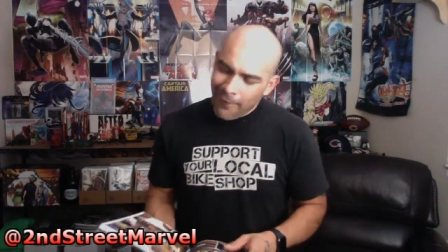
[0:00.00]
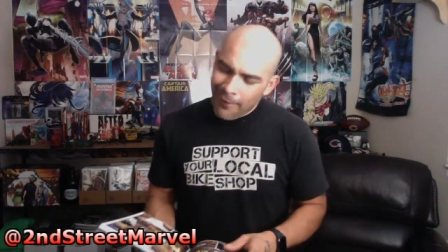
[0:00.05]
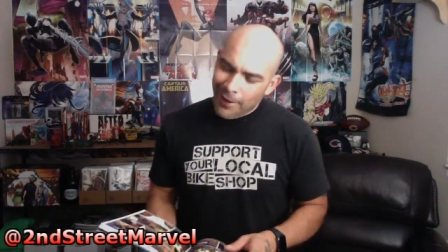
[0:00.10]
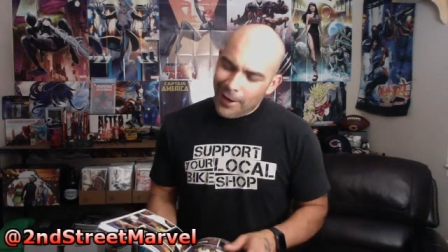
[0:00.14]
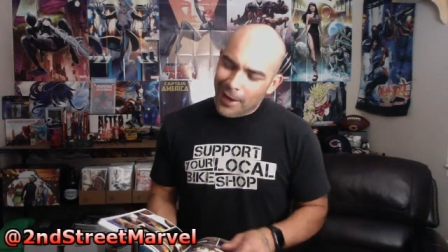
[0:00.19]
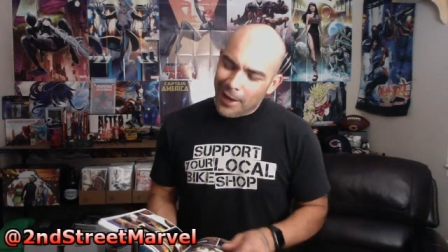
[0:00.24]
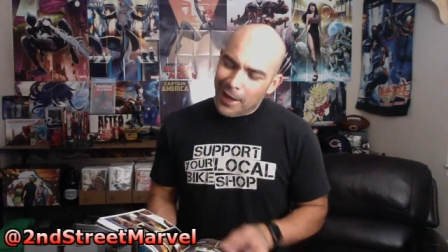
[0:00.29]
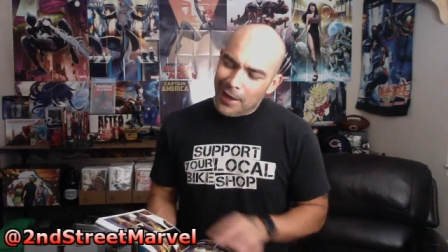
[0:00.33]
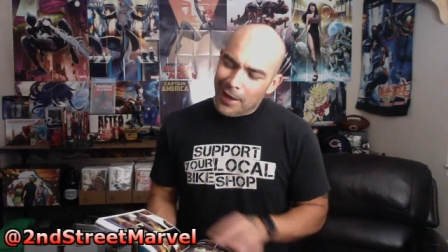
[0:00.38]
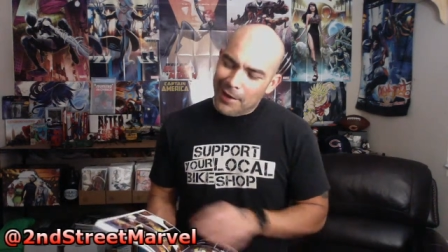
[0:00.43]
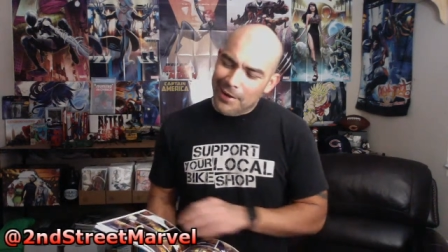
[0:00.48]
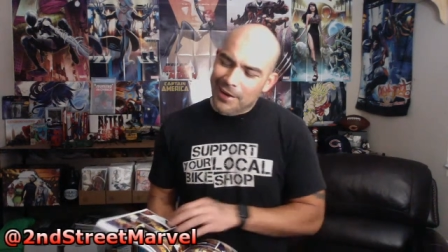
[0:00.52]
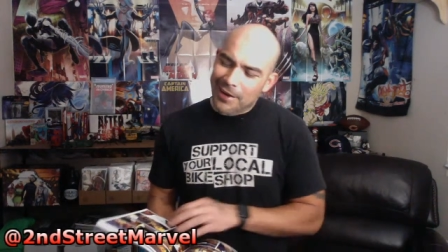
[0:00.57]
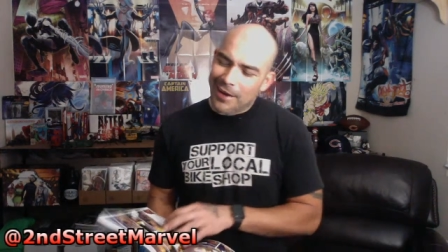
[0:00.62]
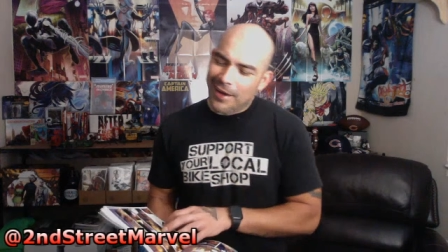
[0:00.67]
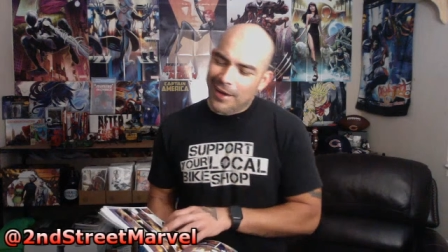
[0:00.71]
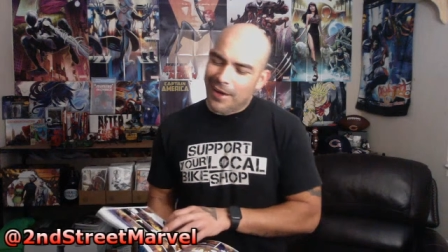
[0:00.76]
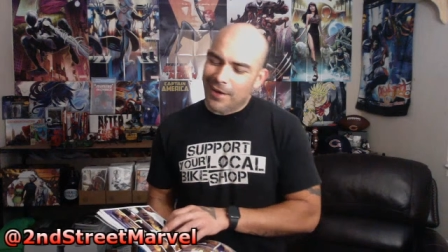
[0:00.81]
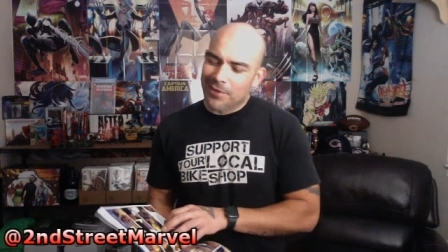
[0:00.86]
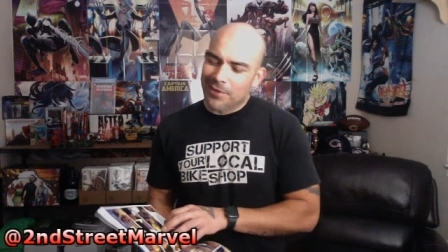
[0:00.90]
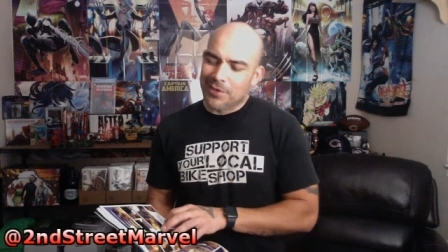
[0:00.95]
And
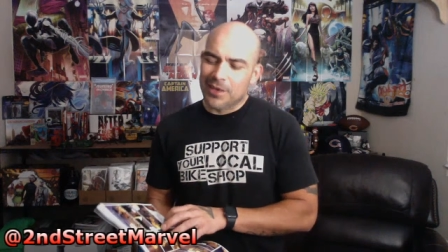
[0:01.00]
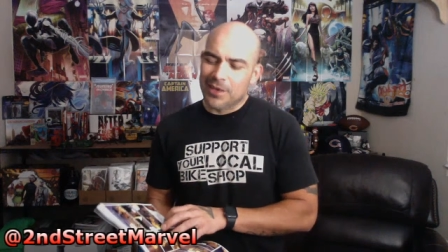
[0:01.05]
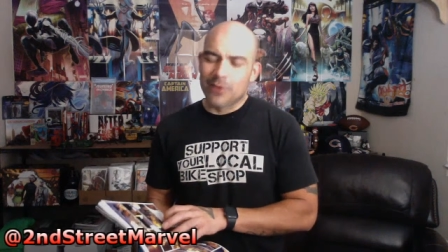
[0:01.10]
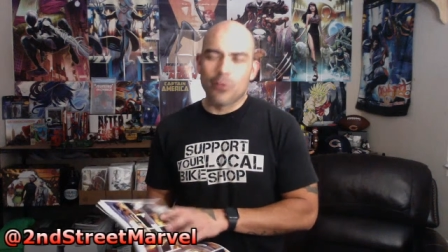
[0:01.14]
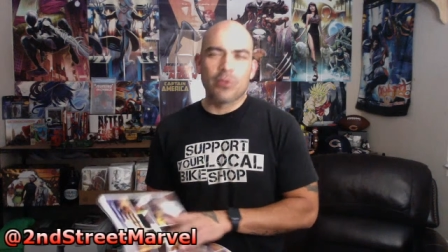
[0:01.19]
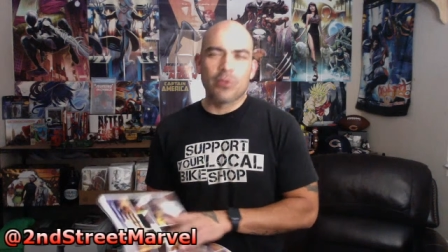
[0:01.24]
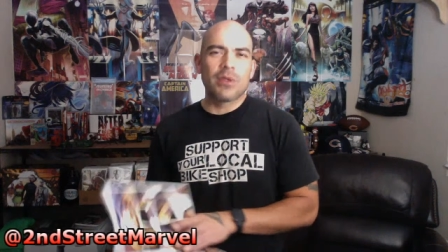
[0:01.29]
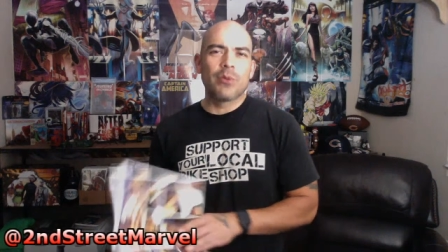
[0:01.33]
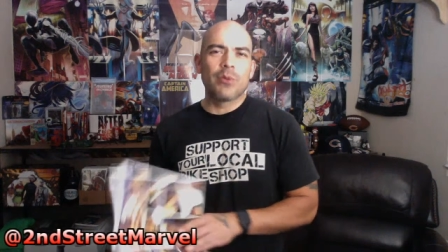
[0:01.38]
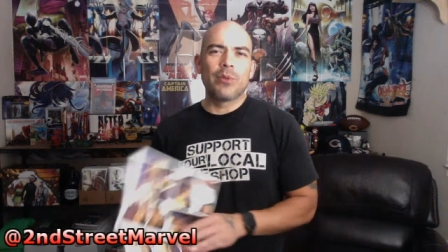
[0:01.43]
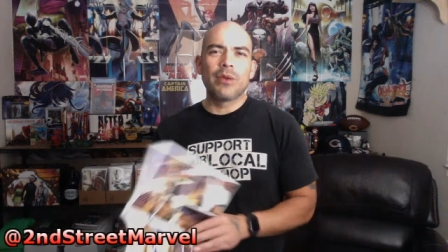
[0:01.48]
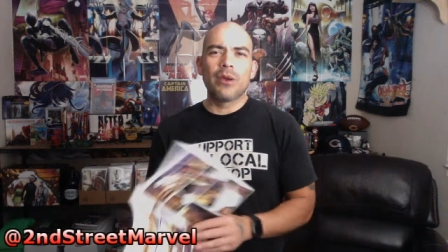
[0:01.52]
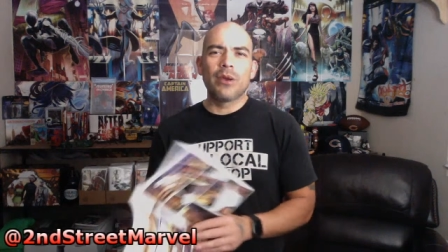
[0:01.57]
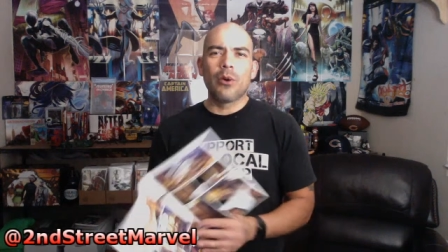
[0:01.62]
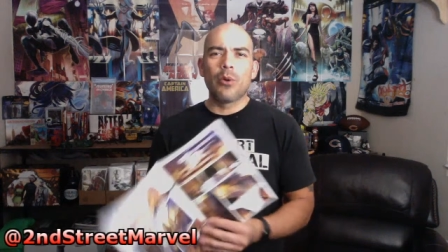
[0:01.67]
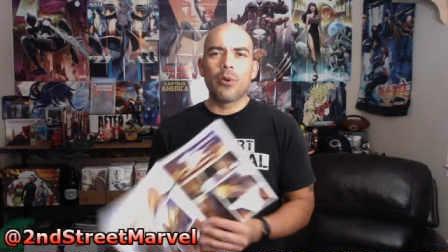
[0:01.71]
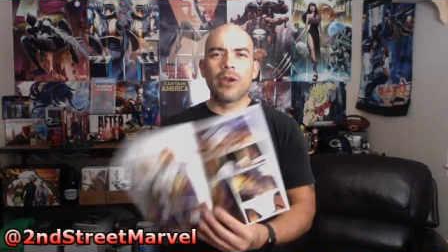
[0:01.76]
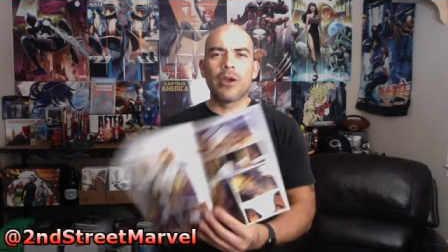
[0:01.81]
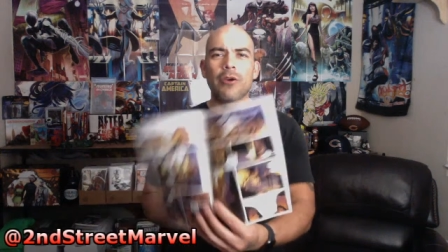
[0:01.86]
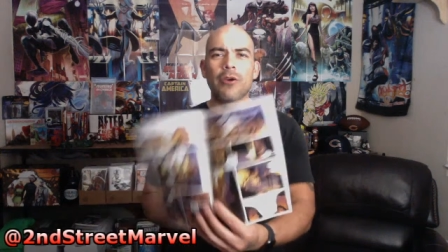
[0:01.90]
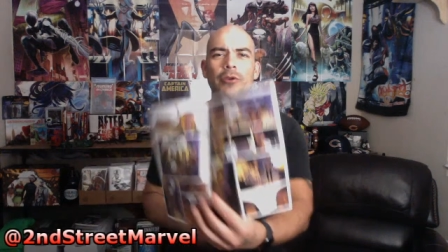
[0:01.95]
then we go
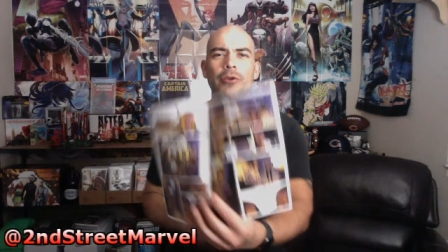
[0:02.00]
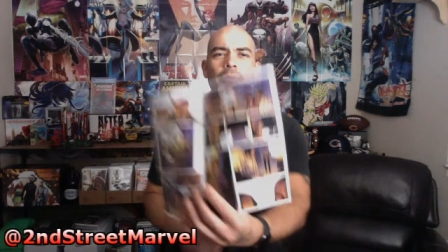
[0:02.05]
here